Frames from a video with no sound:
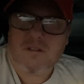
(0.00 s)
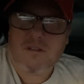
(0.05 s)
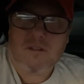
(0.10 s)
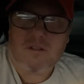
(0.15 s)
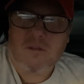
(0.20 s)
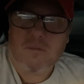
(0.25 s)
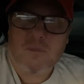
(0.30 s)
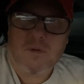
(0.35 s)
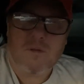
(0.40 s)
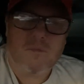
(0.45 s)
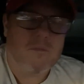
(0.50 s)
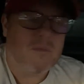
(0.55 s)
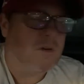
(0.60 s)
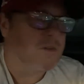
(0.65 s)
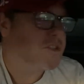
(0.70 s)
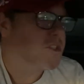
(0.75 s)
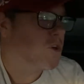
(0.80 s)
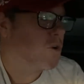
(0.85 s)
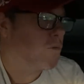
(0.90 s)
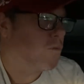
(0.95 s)
the
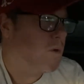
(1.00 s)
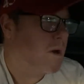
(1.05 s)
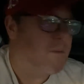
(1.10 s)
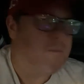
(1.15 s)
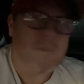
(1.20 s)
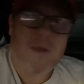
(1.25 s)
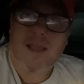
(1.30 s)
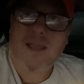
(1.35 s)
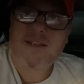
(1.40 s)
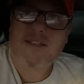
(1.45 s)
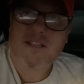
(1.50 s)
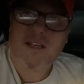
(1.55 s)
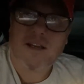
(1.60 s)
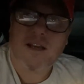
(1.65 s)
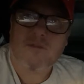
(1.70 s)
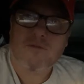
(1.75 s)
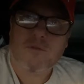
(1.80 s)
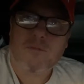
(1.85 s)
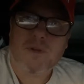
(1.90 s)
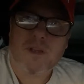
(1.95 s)
most corrupt man to
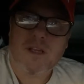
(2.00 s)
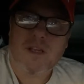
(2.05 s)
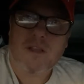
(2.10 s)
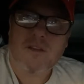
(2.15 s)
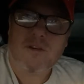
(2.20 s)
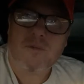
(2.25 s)
ever be.